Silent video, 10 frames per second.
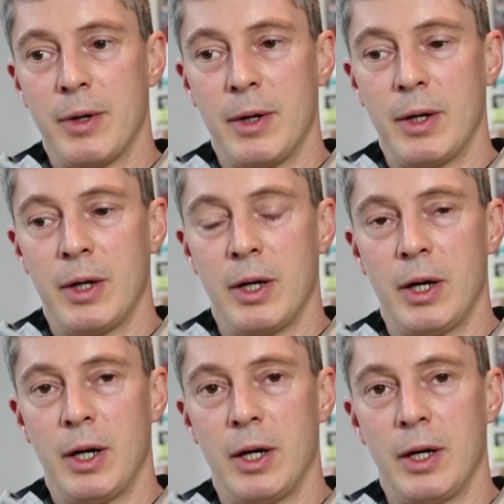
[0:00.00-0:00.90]
an uh,
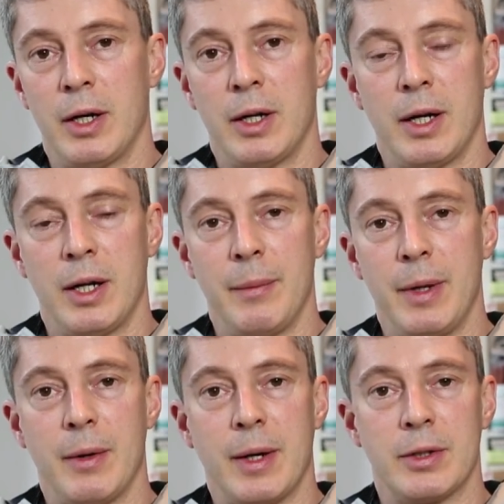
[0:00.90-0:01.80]
uh, an
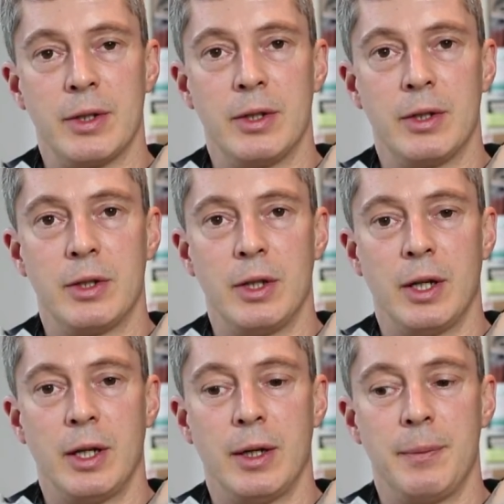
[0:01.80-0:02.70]
amino acid
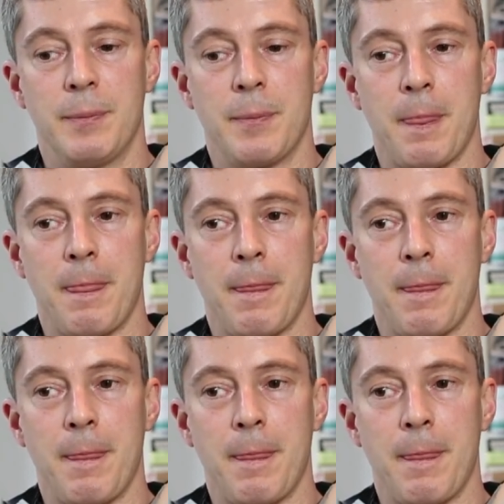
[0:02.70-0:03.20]
um,